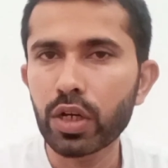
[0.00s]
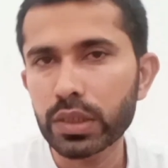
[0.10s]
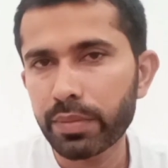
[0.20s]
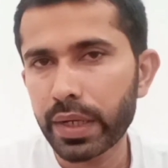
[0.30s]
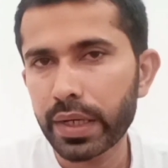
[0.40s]
in
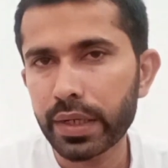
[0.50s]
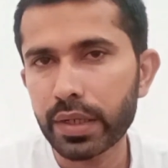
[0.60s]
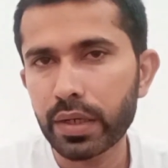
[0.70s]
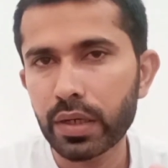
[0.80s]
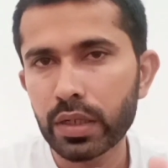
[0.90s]
North
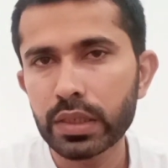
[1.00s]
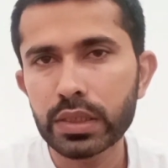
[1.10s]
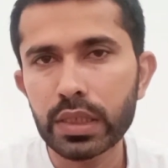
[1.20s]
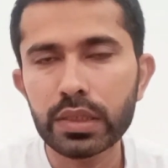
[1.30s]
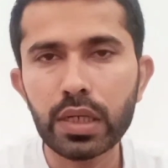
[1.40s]
America,
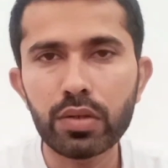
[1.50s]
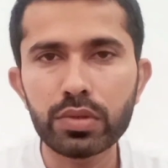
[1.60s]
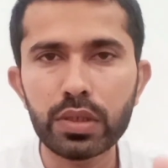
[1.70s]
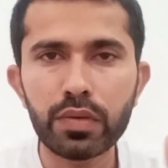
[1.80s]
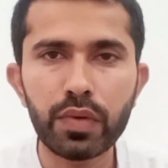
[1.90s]

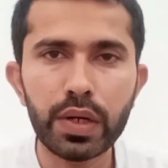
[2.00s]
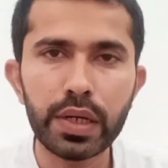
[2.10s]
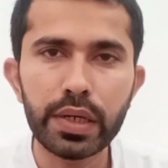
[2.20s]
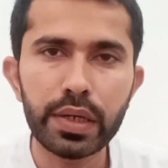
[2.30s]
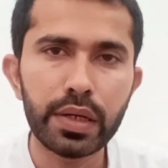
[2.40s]

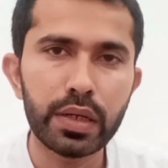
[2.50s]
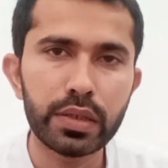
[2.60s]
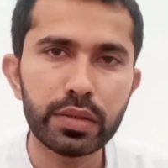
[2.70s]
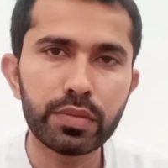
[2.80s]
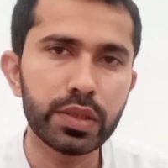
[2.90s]

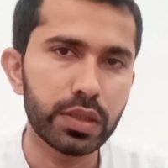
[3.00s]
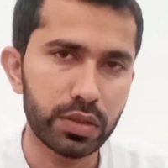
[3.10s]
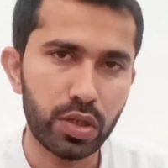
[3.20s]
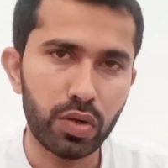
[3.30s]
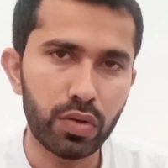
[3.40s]
6,194
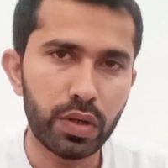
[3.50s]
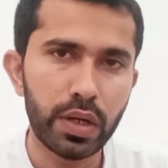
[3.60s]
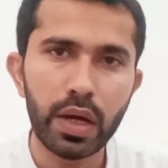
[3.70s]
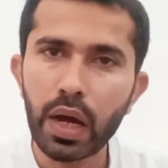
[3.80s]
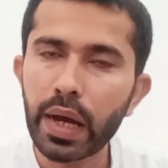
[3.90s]
meters.
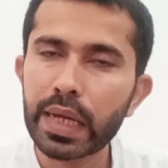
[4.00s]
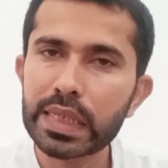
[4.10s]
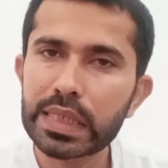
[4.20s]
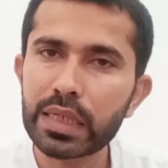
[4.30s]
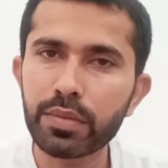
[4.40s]

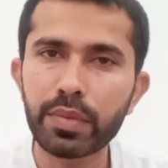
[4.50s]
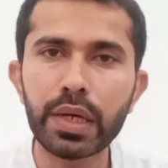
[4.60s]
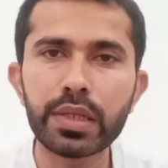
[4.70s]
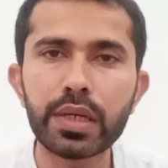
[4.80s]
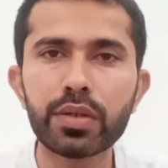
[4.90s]
An
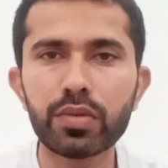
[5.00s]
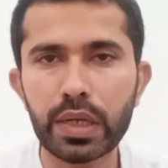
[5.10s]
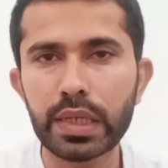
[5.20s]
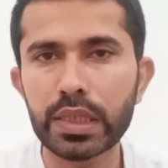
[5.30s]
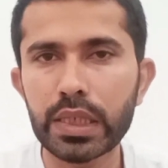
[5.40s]
excellent method
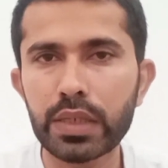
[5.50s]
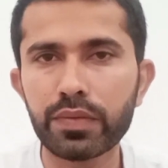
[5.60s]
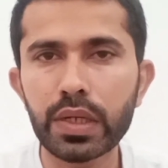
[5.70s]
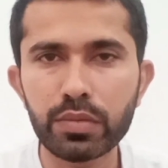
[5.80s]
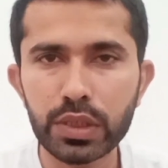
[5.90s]
to get there
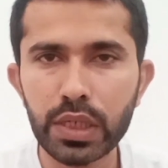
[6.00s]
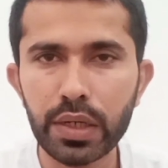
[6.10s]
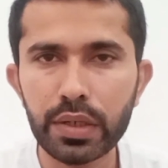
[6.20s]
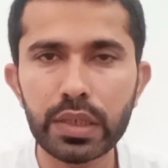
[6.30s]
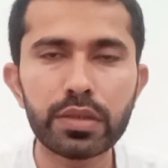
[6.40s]
from
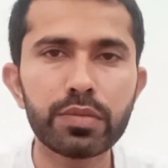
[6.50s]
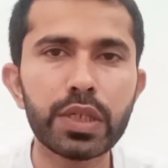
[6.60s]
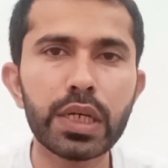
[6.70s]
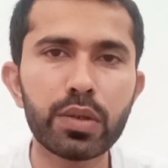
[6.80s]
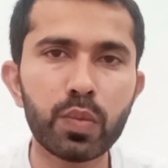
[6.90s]
Seattle
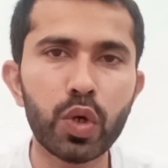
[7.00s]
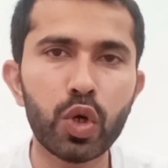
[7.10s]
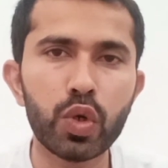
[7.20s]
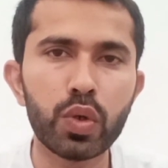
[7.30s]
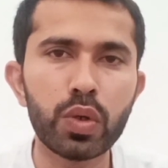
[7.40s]
is via
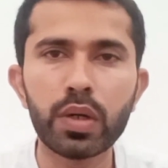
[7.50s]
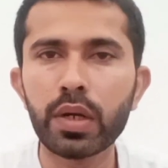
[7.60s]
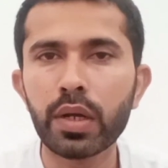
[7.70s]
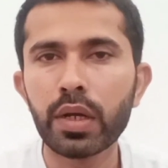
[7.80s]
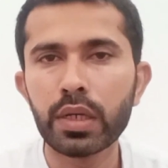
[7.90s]
boat.
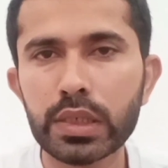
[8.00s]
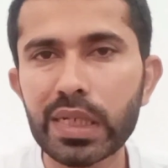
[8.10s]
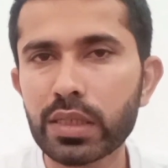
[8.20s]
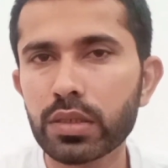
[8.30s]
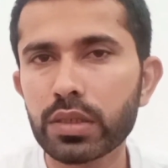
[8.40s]

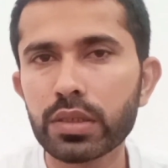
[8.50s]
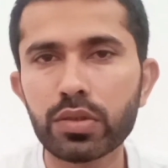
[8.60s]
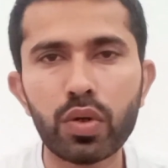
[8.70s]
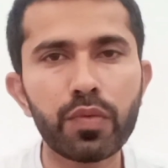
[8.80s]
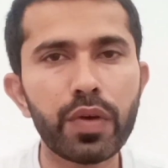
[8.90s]
Since
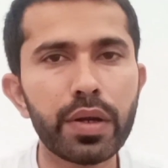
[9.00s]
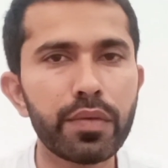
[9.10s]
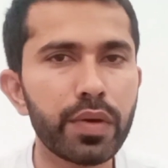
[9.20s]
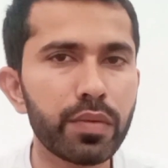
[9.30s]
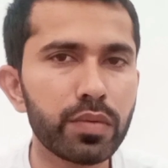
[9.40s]
it is so far